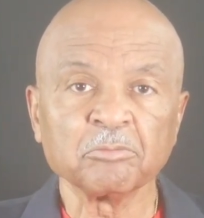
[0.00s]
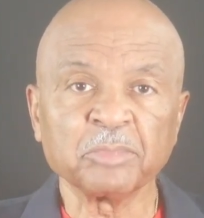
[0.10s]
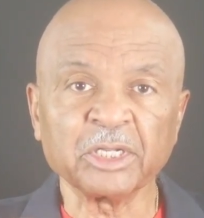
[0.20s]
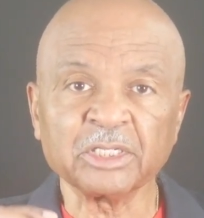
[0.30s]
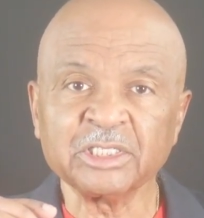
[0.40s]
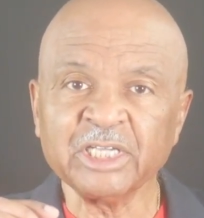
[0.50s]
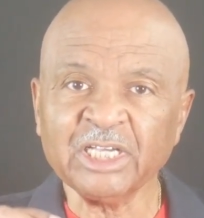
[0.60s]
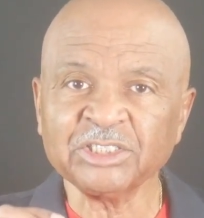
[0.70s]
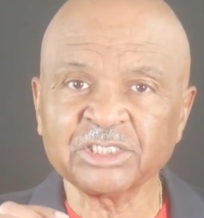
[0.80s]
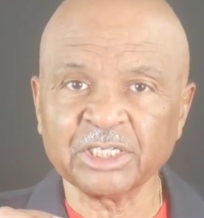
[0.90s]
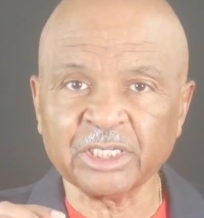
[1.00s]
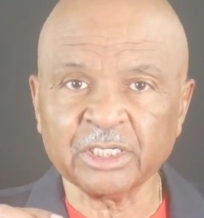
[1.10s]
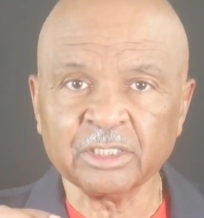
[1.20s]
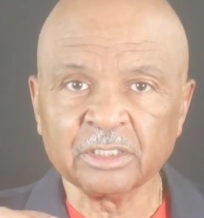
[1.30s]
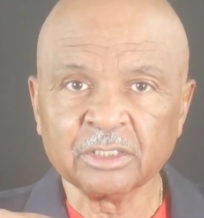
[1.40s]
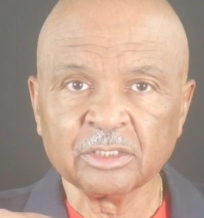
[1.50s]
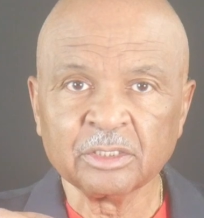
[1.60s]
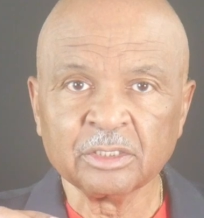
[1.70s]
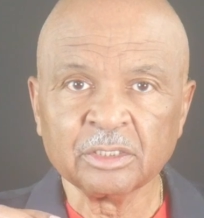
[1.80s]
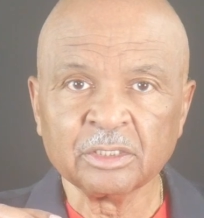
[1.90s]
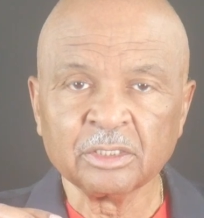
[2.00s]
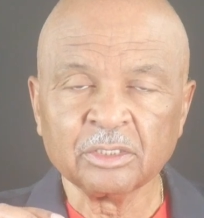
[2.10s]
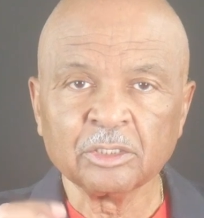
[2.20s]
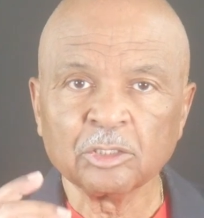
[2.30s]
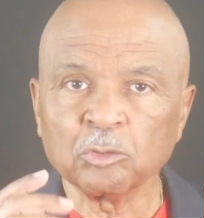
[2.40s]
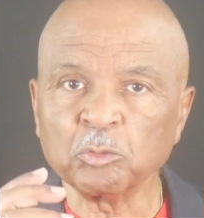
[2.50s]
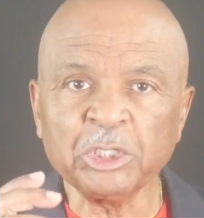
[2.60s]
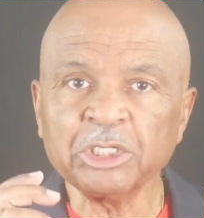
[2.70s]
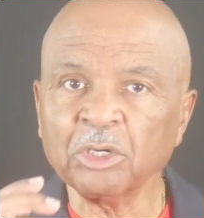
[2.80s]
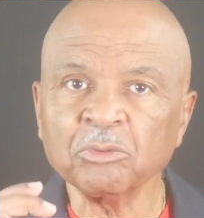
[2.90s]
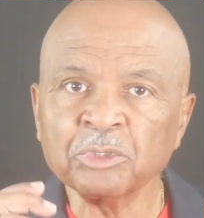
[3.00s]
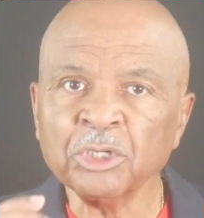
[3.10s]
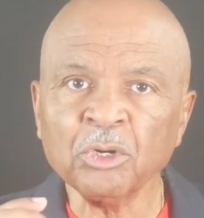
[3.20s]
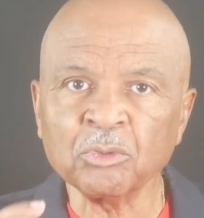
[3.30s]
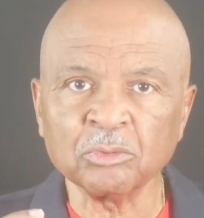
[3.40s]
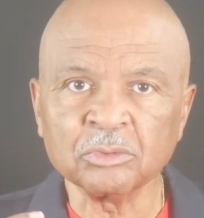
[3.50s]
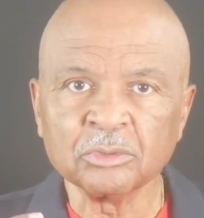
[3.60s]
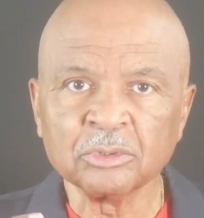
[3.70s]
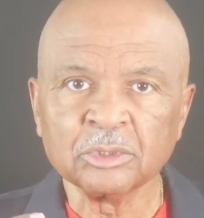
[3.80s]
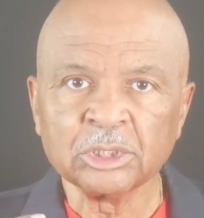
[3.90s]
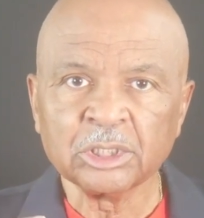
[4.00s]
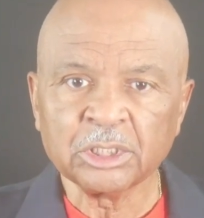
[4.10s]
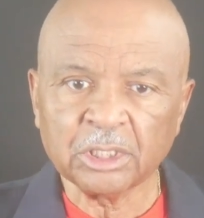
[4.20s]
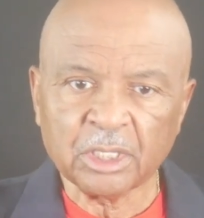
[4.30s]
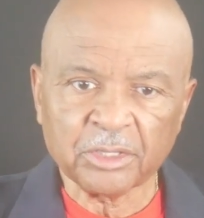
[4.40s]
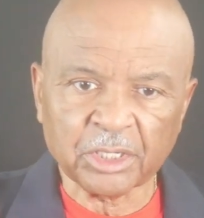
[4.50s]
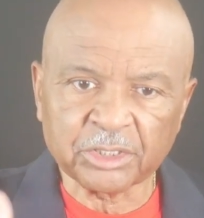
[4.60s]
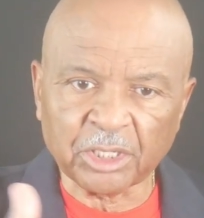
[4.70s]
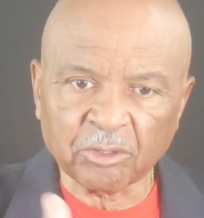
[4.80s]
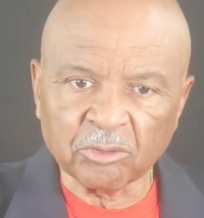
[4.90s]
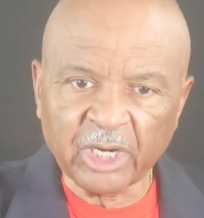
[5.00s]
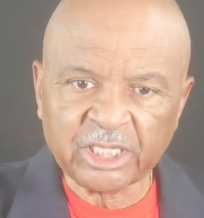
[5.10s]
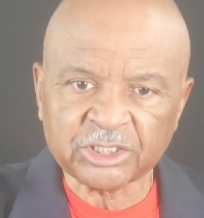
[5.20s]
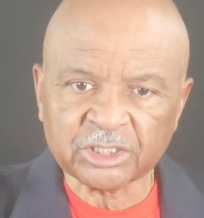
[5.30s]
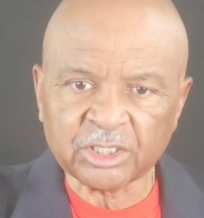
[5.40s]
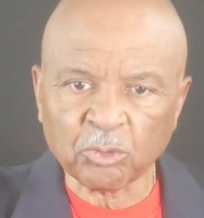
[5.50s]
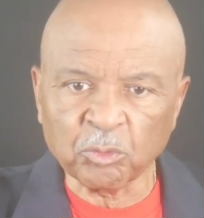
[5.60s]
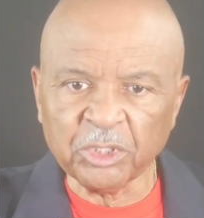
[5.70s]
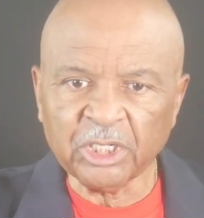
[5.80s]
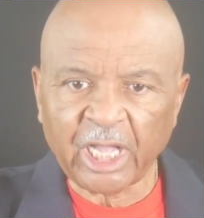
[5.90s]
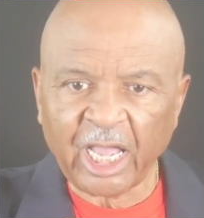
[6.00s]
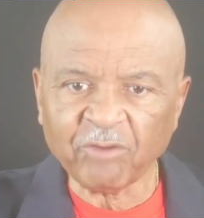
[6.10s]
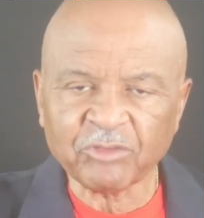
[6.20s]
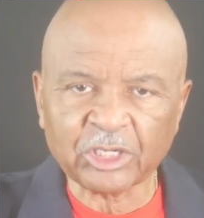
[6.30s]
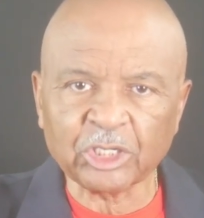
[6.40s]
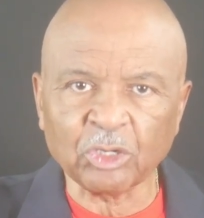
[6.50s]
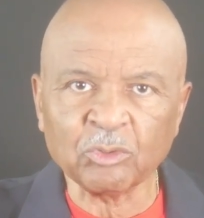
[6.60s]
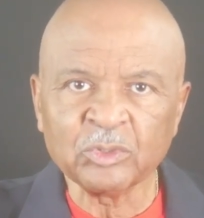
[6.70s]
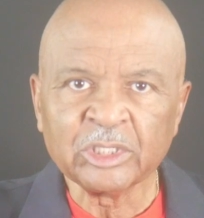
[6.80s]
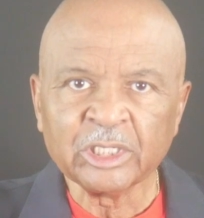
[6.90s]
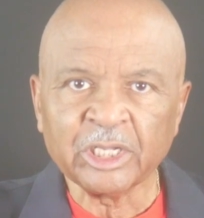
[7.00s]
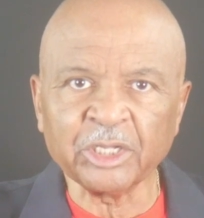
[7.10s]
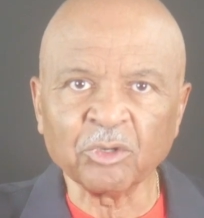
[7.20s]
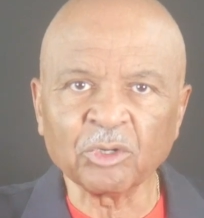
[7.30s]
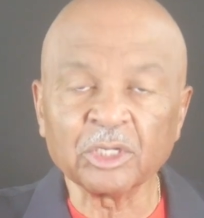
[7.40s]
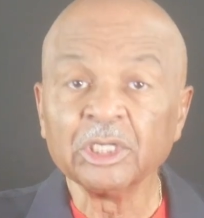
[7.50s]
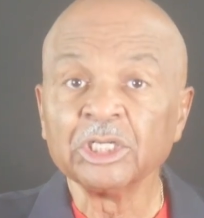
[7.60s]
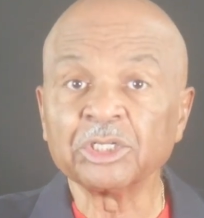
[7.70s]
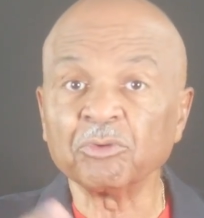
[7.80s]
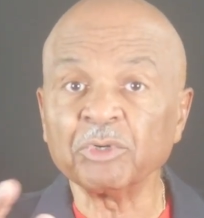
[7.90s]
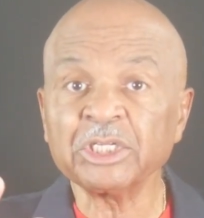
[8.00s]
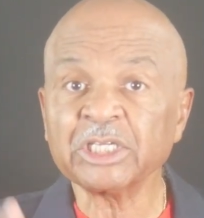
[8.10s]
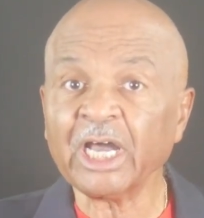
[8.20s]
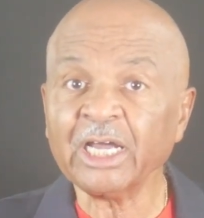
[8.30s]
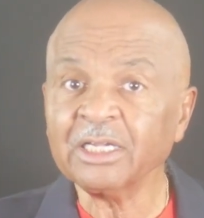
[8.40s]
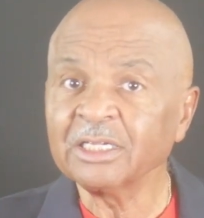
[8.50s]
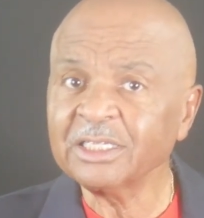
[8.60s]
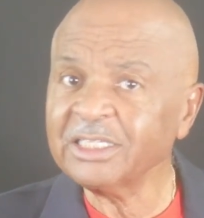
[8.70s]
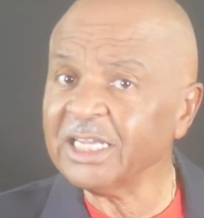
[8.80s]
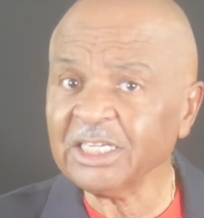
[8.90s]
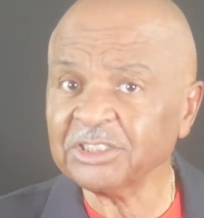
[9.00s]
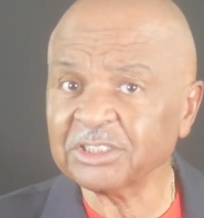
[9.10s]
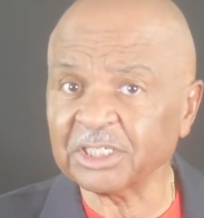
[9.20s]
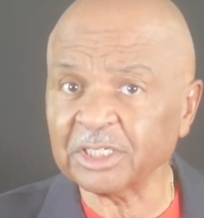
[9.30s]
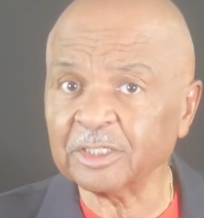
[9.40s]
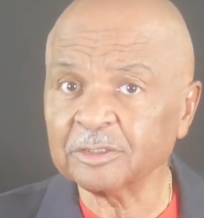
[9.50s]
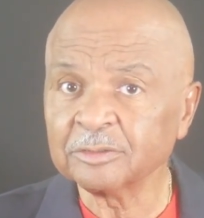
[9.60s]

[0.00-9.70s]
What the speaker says: But destiny, we don't know the direction that we'll have to go in order to reach our destiny.